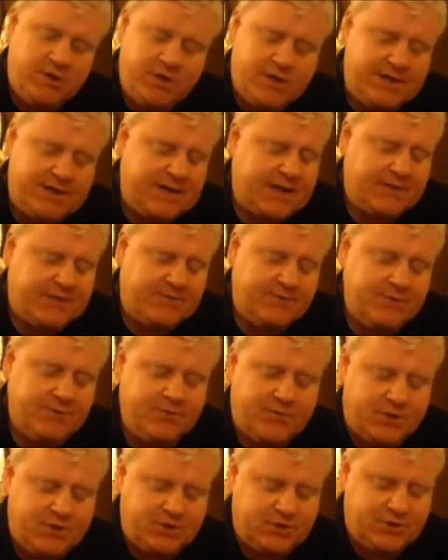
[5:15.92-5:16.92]
You can add a
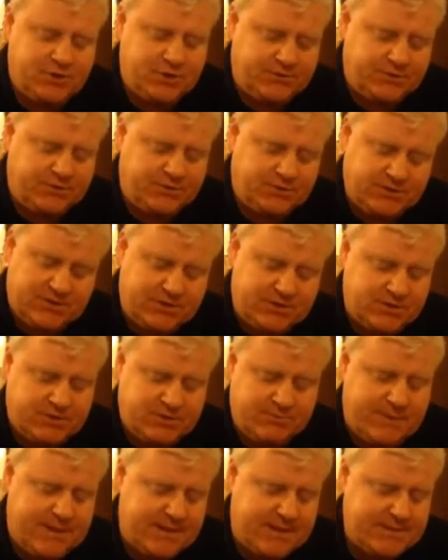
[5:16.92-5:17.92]
few false shuffles, it
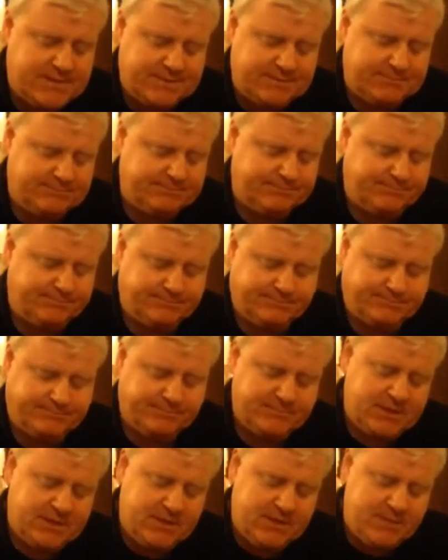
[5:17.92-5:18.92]
doesn't matter.
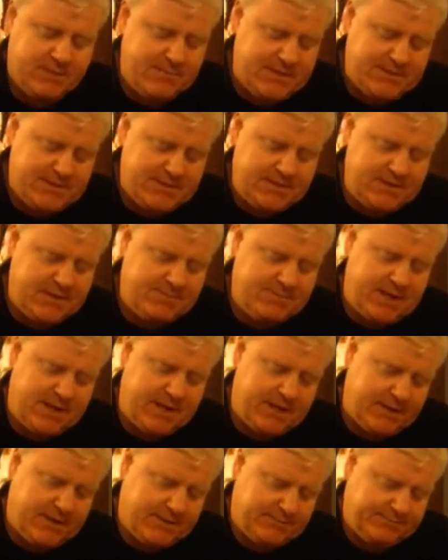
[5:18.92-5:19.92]
The messier the
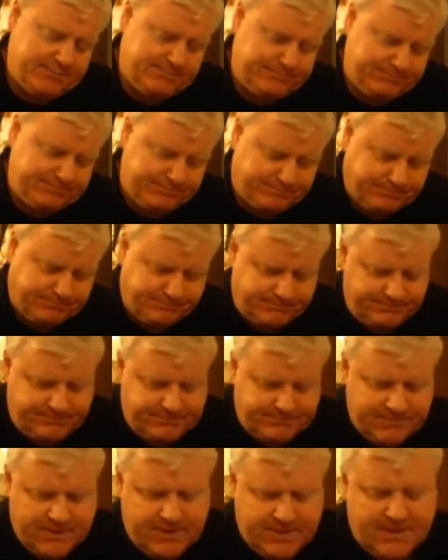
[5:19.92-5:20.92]
better.
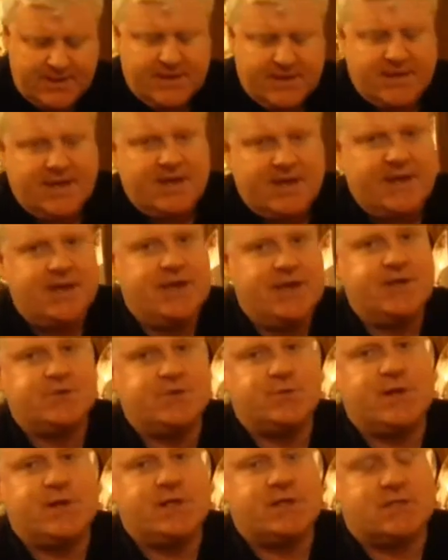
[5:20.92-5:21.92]

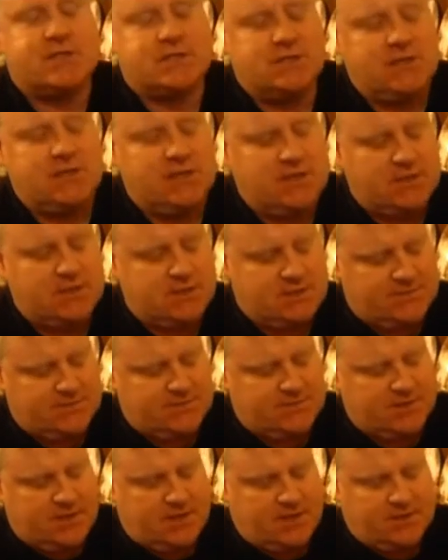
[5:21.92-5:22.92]
Here's where the sneaky
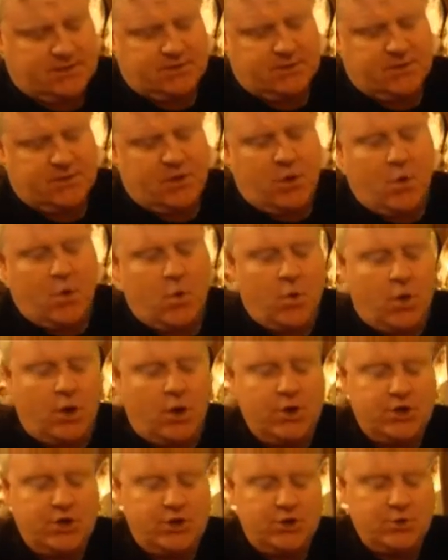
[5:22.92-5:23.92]
stuff starts.
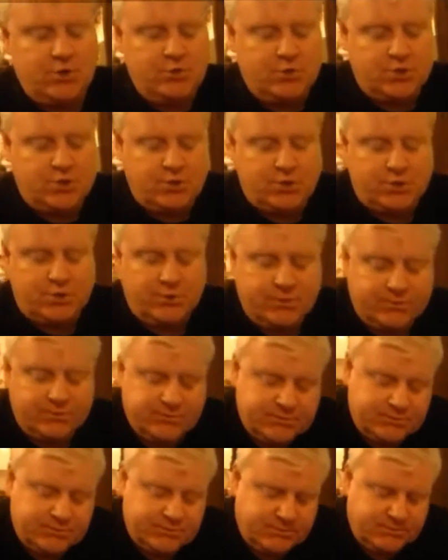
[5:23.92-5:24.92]
What you do